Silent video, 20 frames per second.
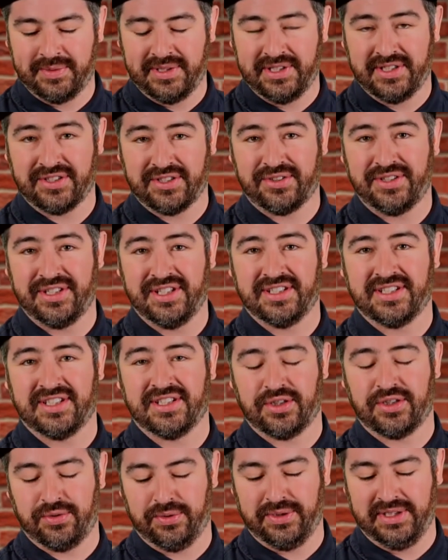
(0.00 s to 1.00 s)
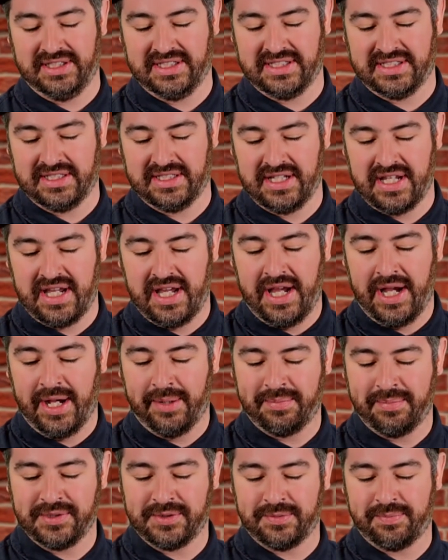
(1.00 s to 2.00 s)
Ministries tweets
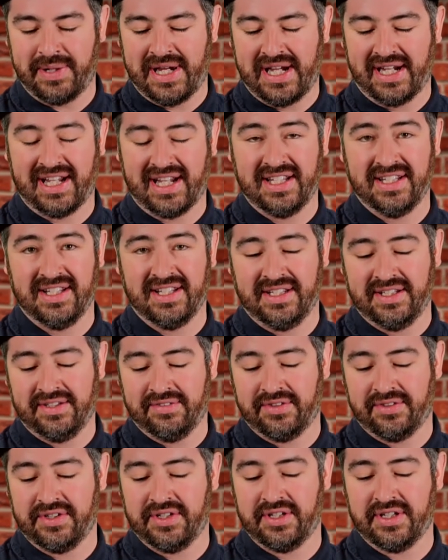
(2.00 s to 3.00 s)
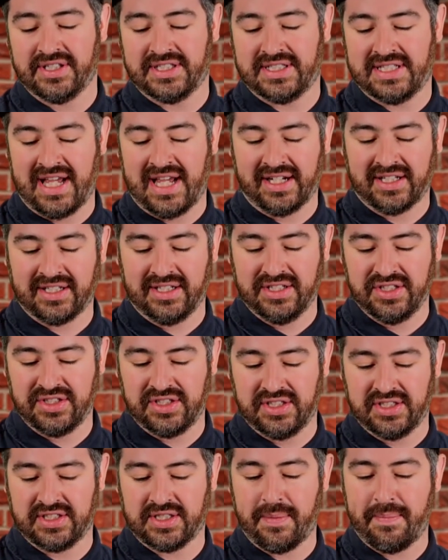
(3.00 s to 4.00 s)
Help us pack and deliver sack
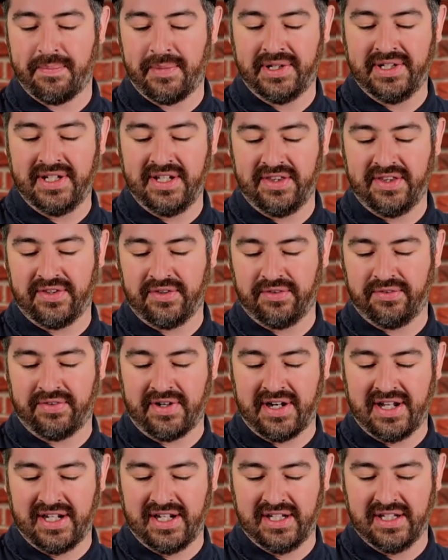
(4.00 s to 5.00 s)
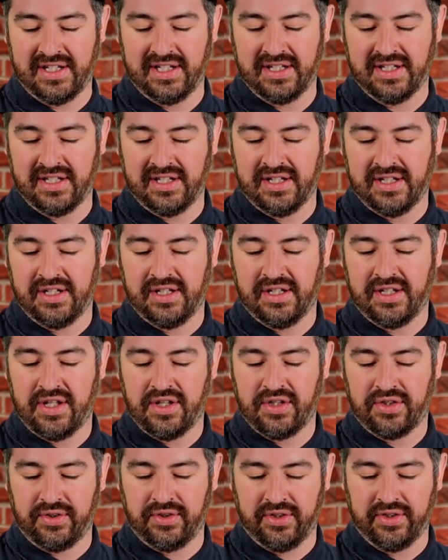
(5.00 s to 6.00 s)
lunches Monday through Friday
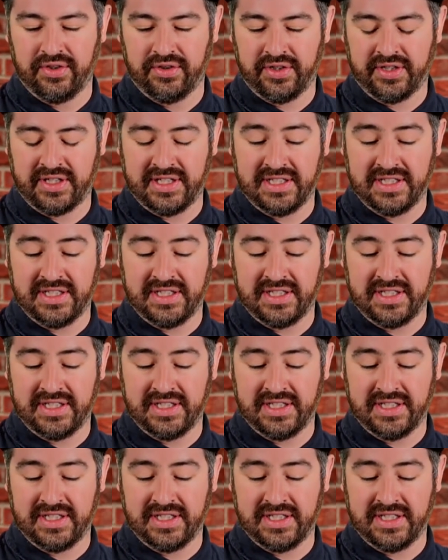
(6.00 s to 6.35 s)
to hungry